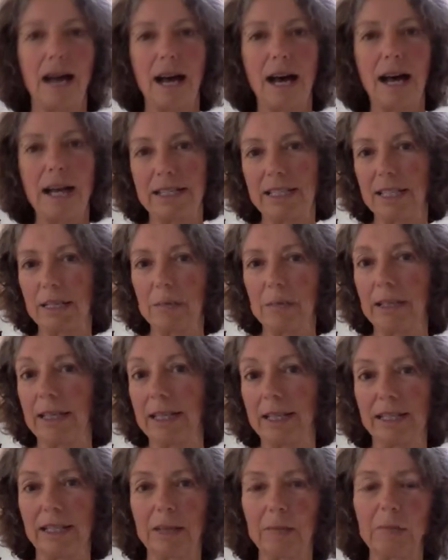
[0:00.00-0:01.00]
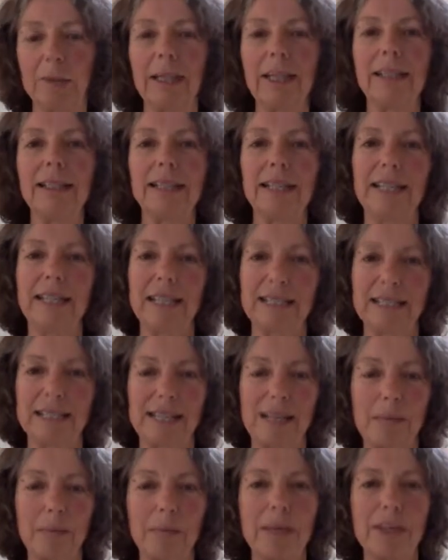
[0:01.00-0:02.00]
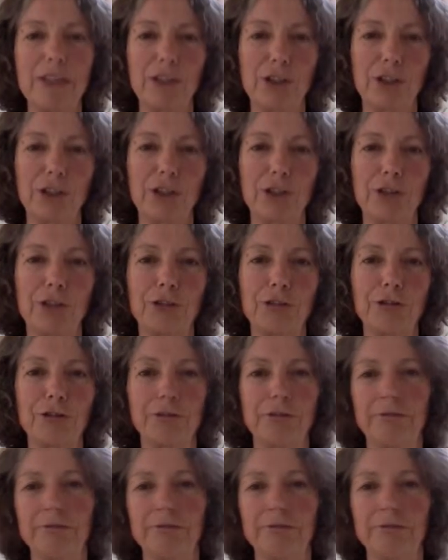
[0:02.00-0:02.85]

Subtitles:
I deeply and completely accept myself,